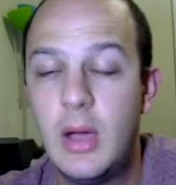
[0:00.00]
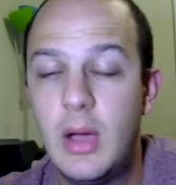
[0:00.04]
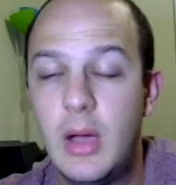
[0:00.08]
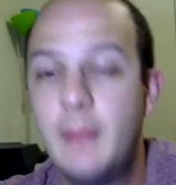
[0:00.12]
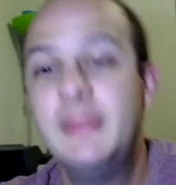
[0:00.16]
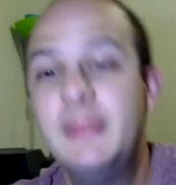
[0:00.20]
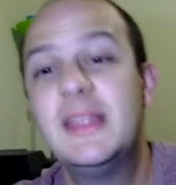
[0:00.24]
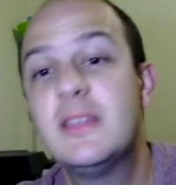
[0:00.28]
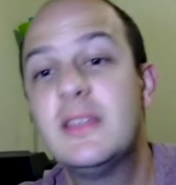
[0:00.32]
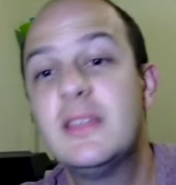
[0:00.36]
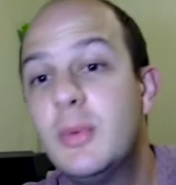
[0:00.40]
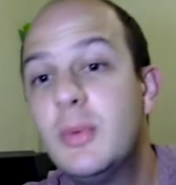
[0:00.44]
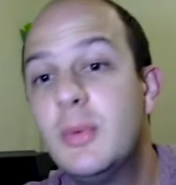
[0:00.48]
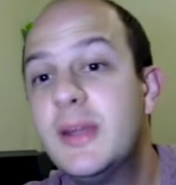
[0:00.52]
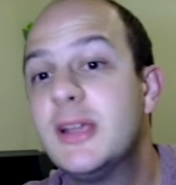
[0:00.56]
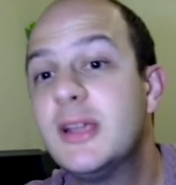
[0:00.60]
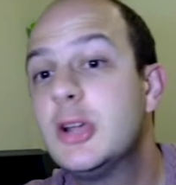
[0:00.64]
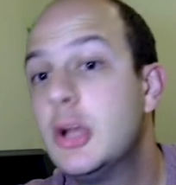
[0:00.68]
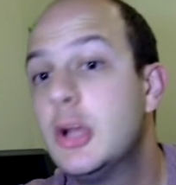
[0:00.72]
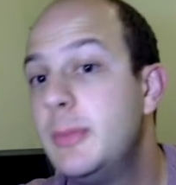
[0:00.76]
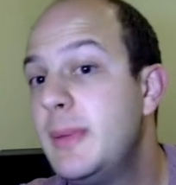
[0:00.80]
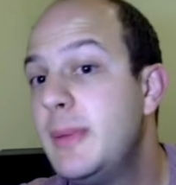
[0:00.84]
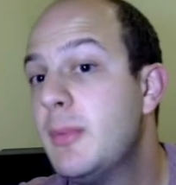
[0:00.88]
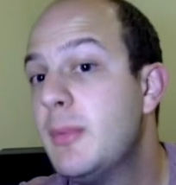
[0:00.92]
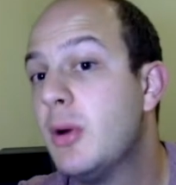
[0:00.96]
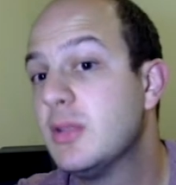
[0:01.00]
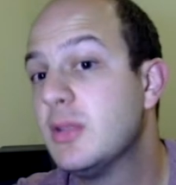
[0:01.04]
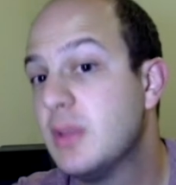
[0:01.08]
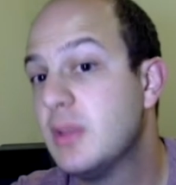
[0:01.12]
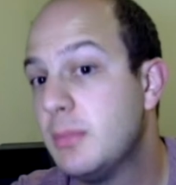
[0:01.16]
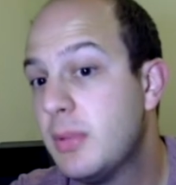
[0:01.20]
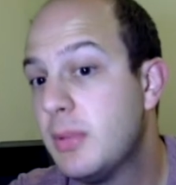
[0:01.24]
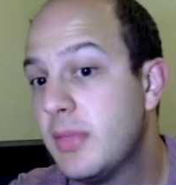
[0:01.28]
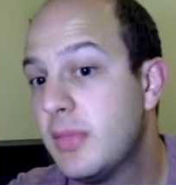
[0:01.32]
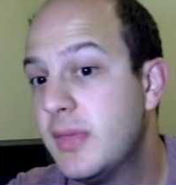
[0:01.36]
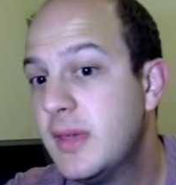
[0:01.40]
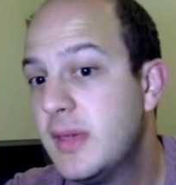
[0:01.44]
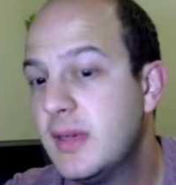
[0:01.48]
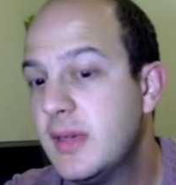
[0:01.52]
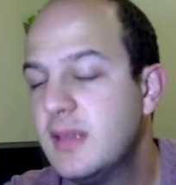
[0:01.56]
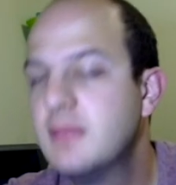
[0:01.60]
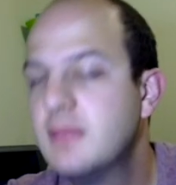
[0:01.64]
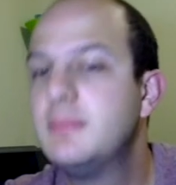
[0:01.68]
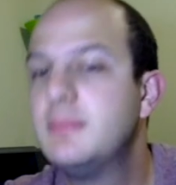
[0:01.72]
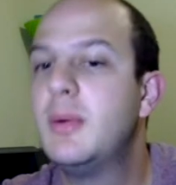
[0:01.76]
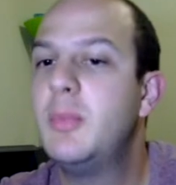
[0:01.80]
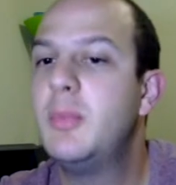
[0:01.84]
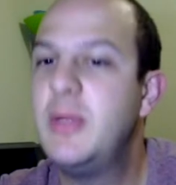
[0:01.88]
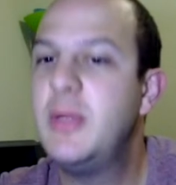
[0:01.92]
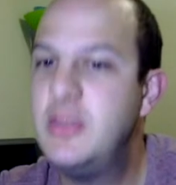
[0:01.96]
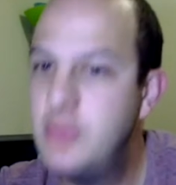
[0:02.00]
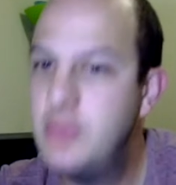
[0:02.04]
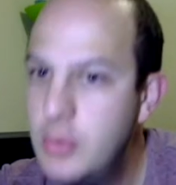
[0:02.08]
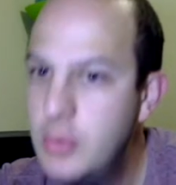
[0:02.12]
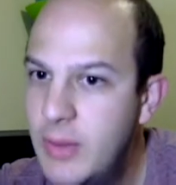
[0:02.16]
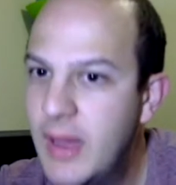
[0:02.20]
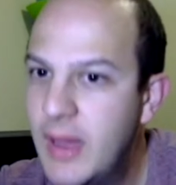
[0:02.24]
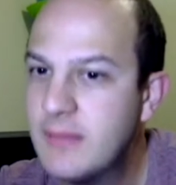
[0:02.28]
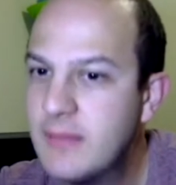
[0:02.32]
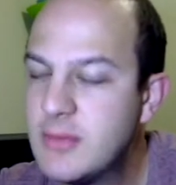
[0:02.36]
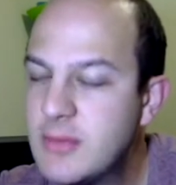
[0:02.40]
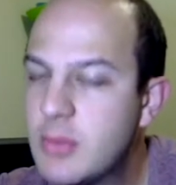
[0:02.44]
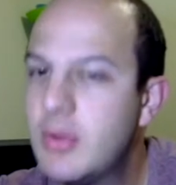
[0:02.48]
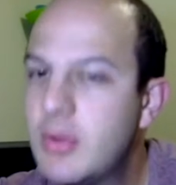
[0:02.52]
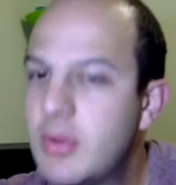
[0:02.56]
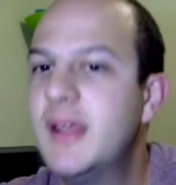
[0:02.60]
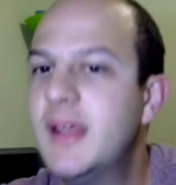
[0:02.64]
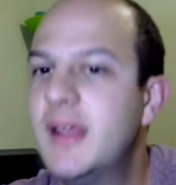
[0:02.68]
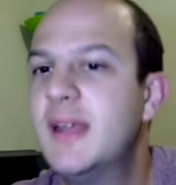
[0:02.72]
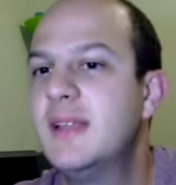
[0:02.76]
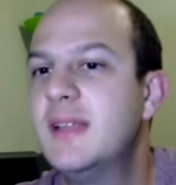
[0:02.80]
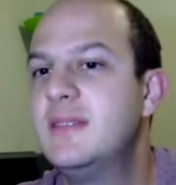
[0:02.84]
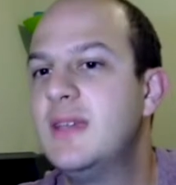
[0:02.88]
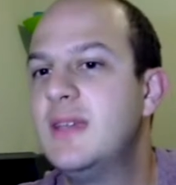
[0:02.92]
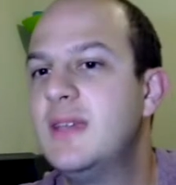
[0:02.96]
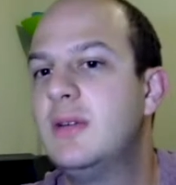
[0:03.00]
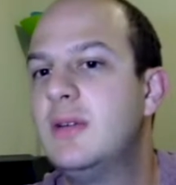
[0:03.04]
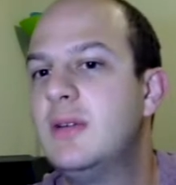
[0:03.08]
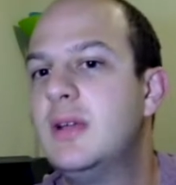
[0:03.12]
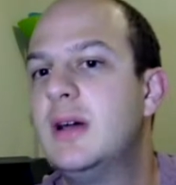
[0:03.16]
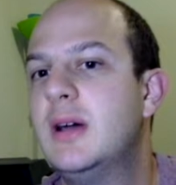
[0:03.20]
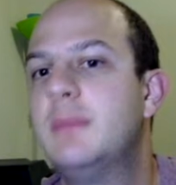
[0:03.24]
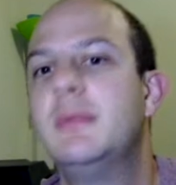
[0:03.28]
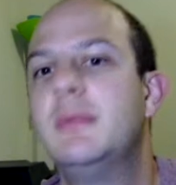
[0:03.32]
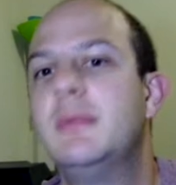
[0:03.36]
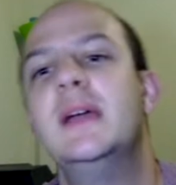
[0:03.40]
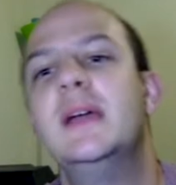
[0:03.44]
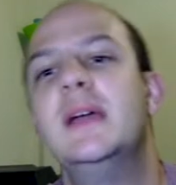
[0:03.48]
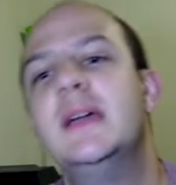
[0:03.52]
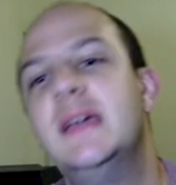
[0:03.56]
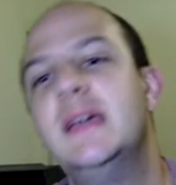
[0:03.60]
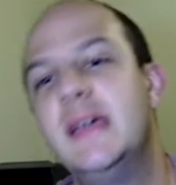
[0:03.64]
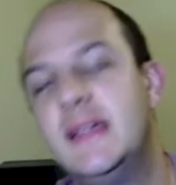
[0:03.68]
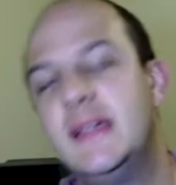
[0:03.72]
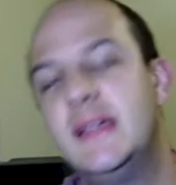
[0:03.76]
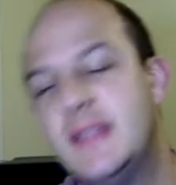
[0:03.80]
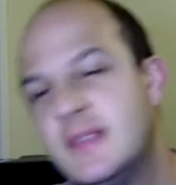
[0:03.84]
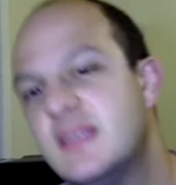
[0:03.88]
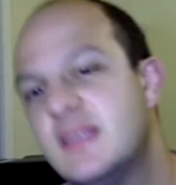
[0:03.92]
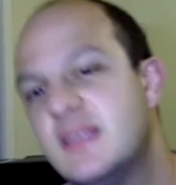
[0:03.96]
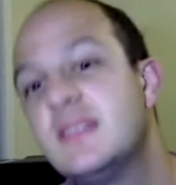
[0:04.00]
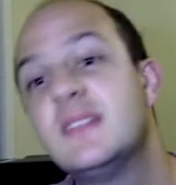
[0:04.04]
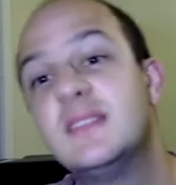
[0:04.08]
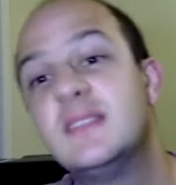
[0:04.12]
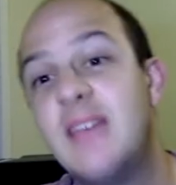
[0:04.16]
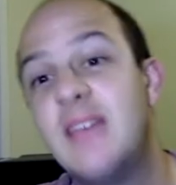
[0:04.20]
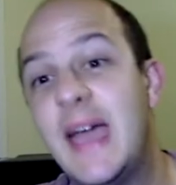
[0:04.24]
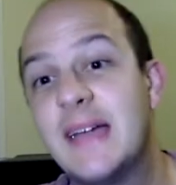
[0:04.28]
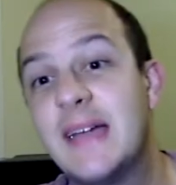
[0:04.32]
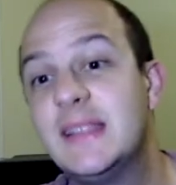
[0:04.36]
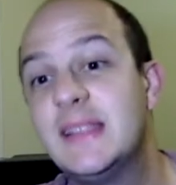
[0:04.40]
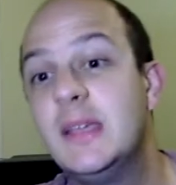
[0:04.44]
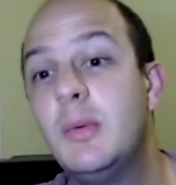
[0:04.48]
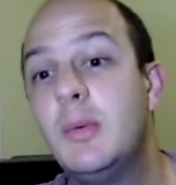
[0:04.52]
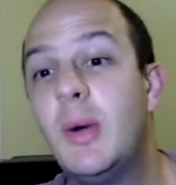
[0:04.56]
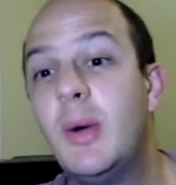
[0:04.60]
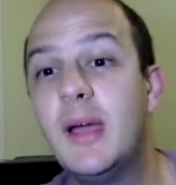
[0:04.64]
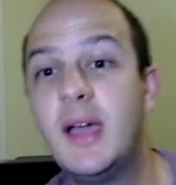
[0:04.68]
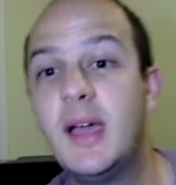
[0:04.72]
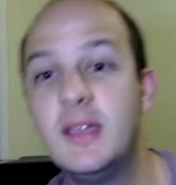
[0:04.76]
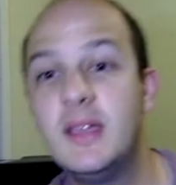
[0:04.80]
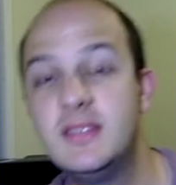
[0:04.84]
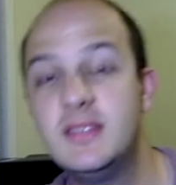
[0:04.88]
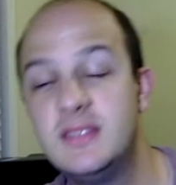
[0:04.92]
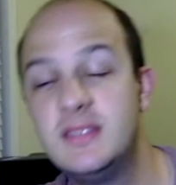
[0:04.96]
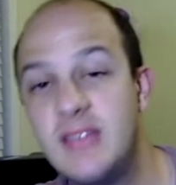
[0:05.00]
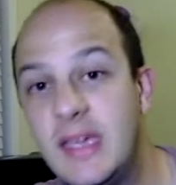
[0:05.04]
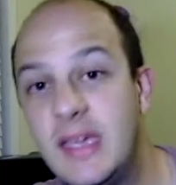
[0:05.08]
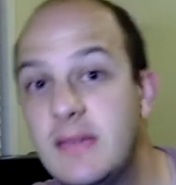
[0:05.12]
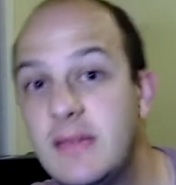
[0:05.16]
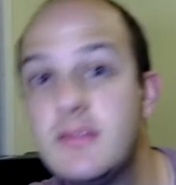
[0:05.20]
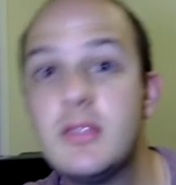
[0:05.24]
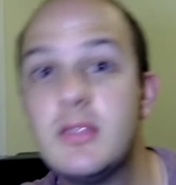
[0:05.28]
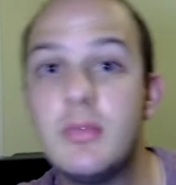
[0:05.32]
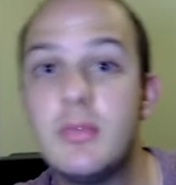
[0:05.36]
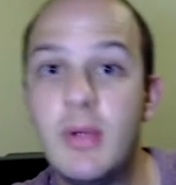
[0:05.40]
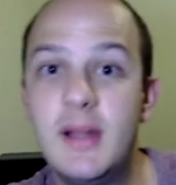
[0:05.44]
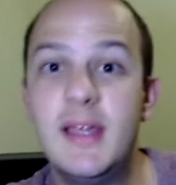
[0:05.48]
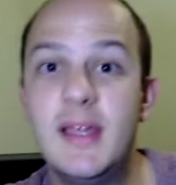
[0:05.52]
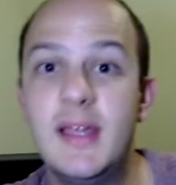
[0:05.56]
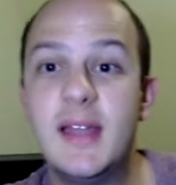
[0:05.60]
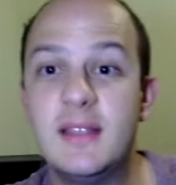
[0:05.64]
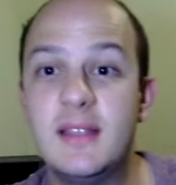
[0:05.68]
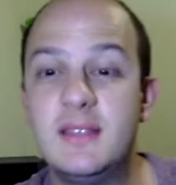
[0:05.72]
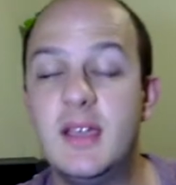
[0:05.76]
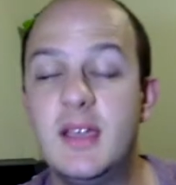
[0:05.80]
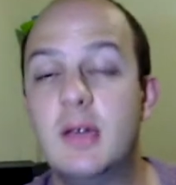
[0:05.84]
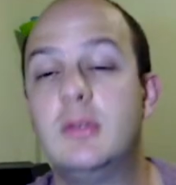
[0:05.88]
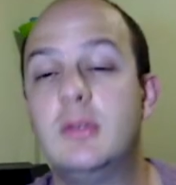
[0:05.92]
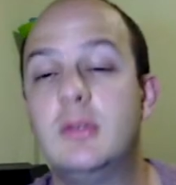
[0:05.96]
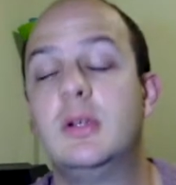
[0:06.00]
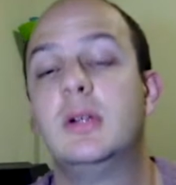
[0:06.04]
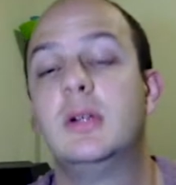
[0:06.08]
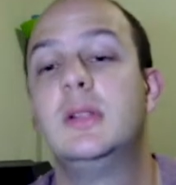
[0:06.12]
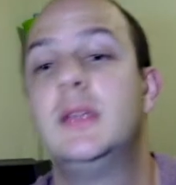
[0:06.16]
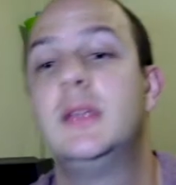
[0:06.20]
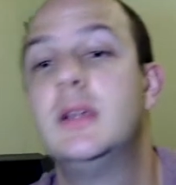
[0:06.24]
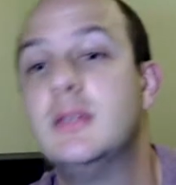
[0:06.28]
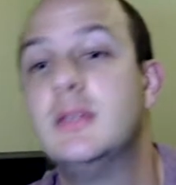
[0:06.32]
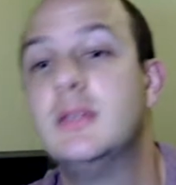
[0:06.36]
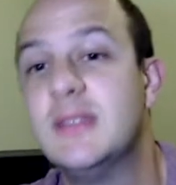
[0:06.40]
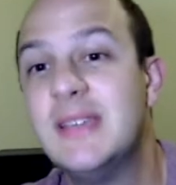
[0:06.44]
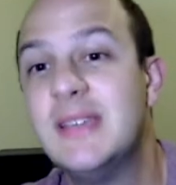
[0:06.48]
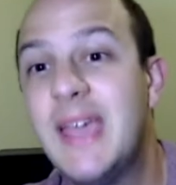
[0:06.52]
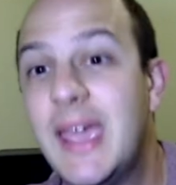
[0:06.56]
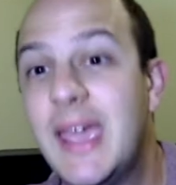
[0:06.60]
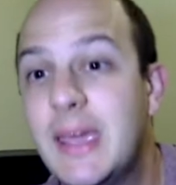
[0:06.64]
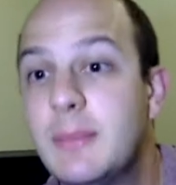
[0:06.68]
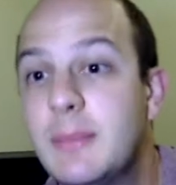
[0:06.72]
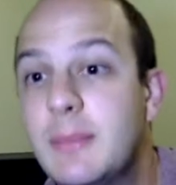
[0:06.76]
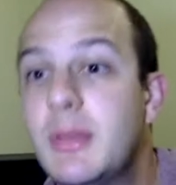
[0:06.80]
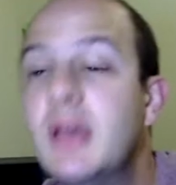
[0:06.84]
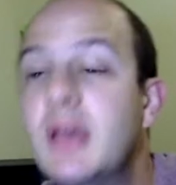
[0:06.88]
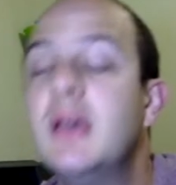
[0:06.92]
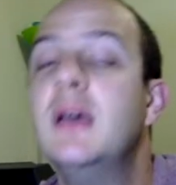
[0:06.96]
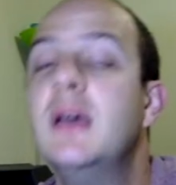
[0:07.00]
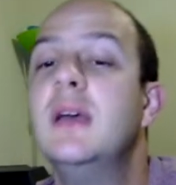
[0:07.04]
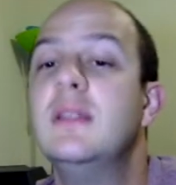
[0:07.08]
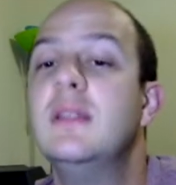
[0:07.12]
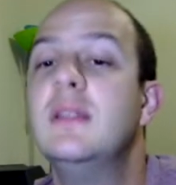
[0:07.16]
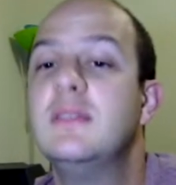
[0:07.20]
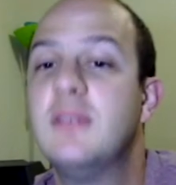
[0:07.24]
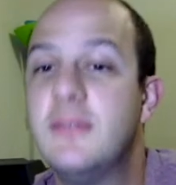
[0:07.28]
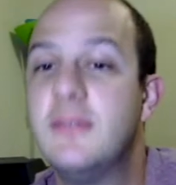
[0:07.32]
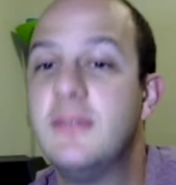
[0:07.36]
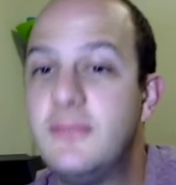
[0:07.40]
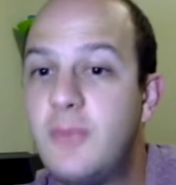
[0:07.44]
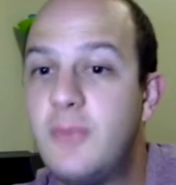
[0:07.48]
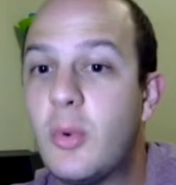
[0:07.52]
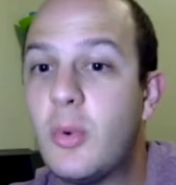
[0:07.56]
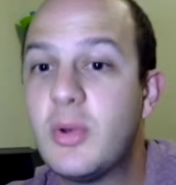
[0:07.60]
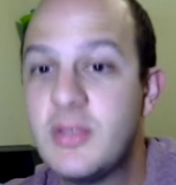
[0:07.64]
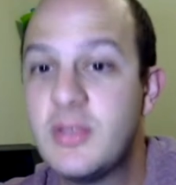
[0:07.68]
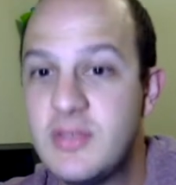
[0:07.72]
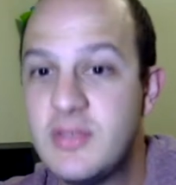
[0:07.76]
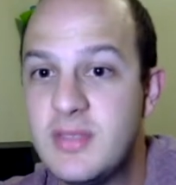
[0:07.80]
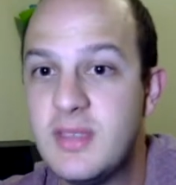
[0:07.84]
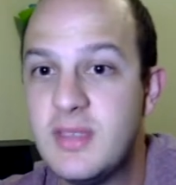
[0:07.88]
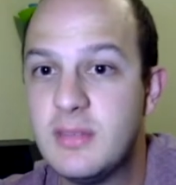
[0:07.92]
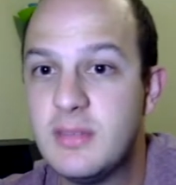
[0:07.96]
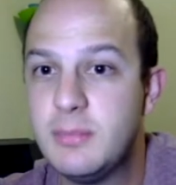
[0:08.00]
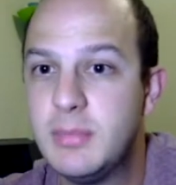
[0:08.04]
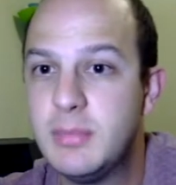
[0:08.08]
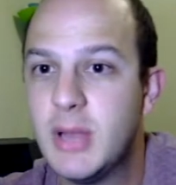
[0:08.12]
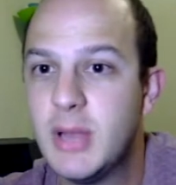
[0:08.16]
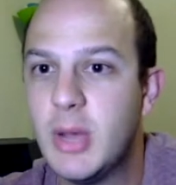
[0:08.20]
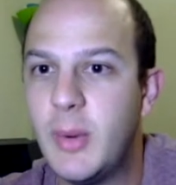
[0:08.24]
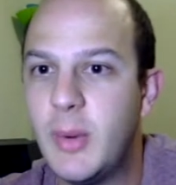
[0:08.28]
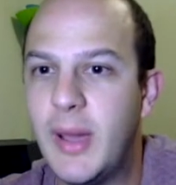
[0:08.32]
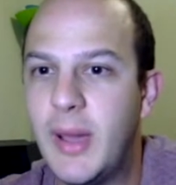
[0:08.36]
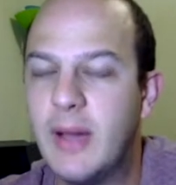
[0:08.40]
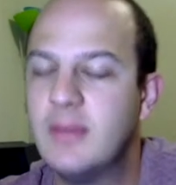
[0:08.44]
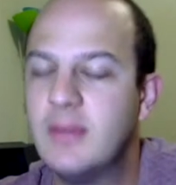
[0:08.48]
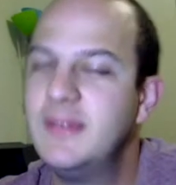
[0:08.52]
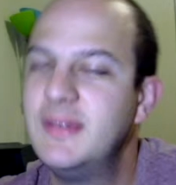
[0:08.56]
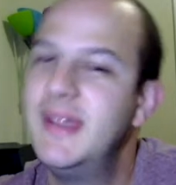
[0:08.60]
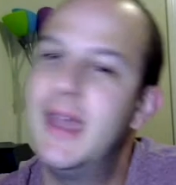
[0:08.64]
I mean, this one, it could be multiple things, but we do have the run out of town up, and this is exactly why I saved the run out of town earlier in the game to force this blowout.